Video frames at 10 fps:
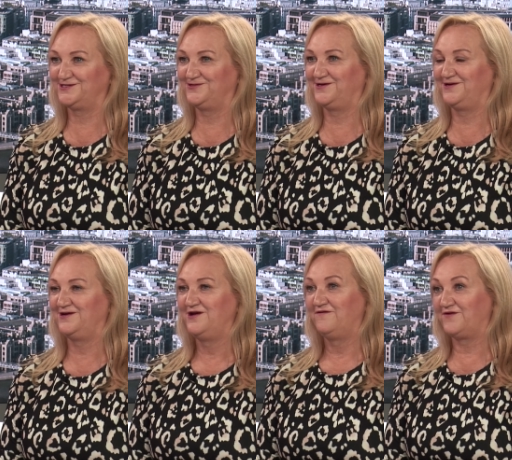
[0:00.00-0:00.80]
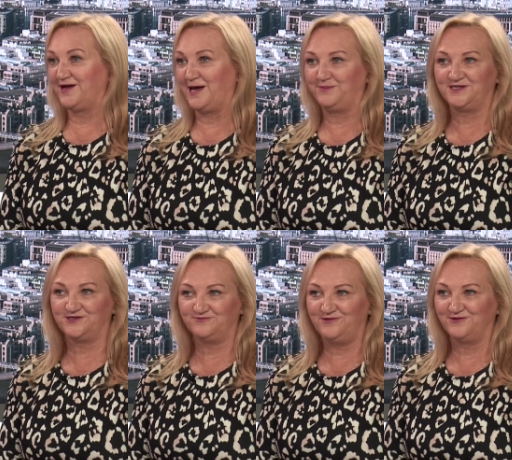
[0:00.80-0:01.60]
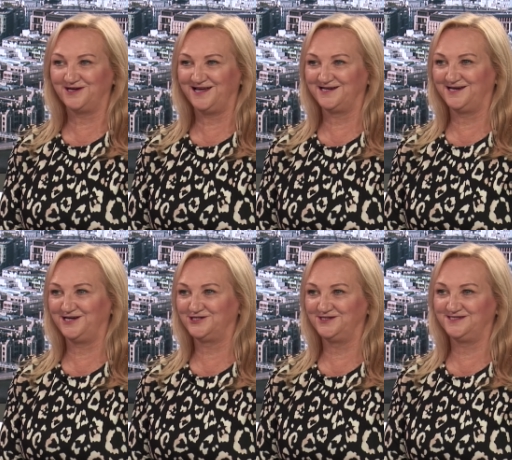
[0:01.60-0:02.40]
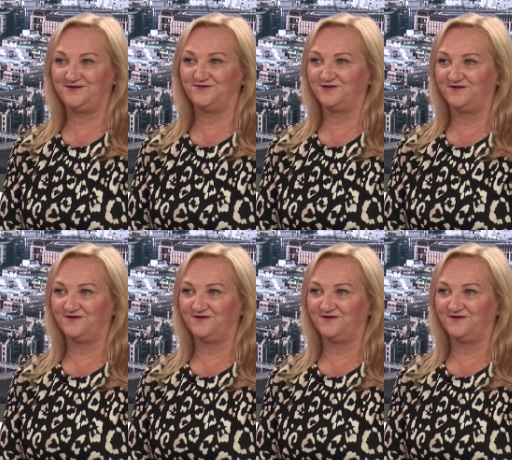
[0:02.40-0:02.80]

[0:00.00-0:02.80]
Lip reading: so they're very happy to rerun calculations even on the